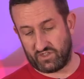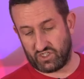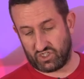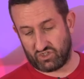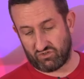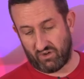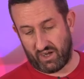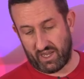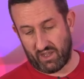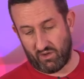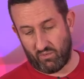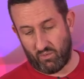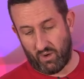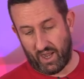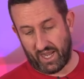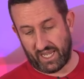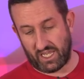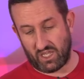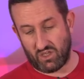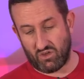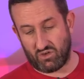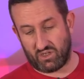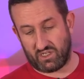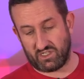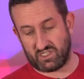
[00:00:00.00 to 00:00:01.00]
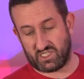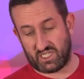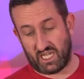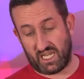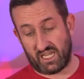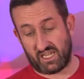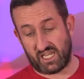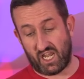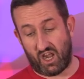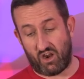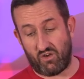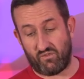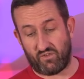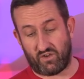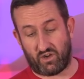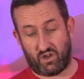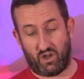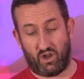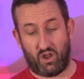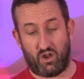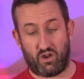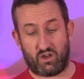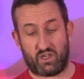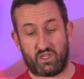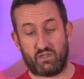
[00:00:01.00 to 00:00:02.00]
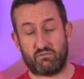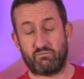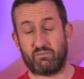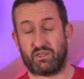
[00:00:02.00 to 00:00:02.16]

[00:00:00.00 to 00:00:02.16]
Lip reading: straight away, you can see the overclock,